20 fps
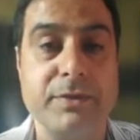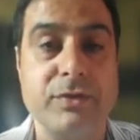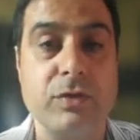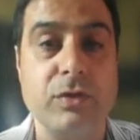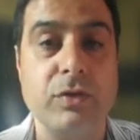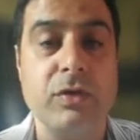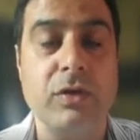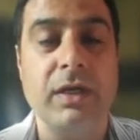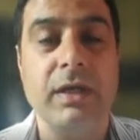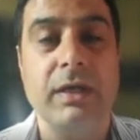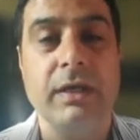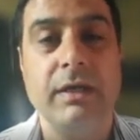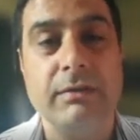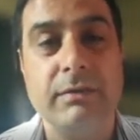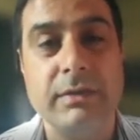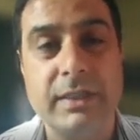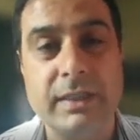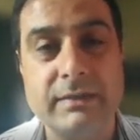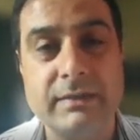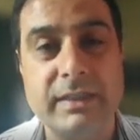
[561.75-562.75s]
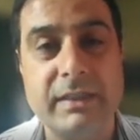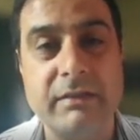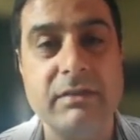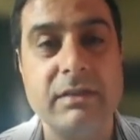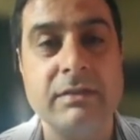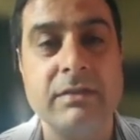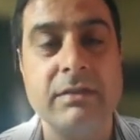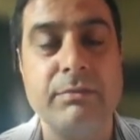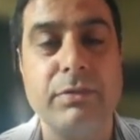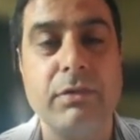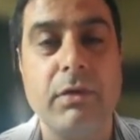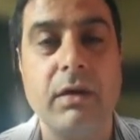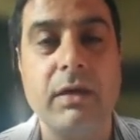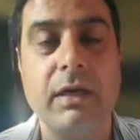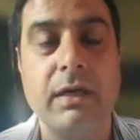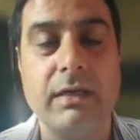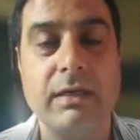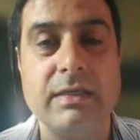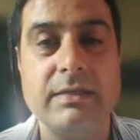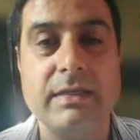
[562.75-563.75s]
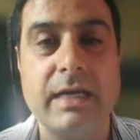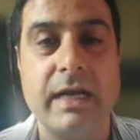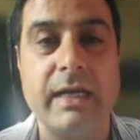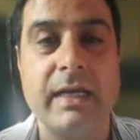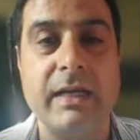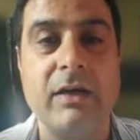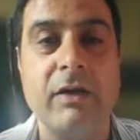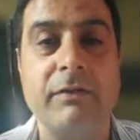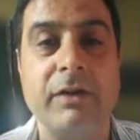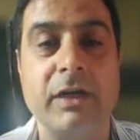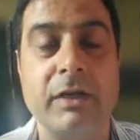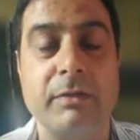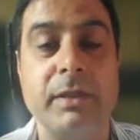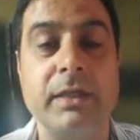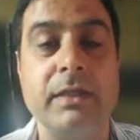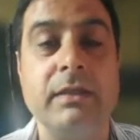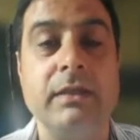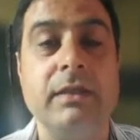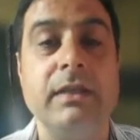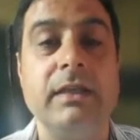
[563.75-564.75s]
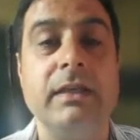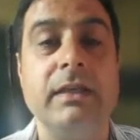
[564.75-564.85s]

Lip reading: So this gives us a broad understanding of urban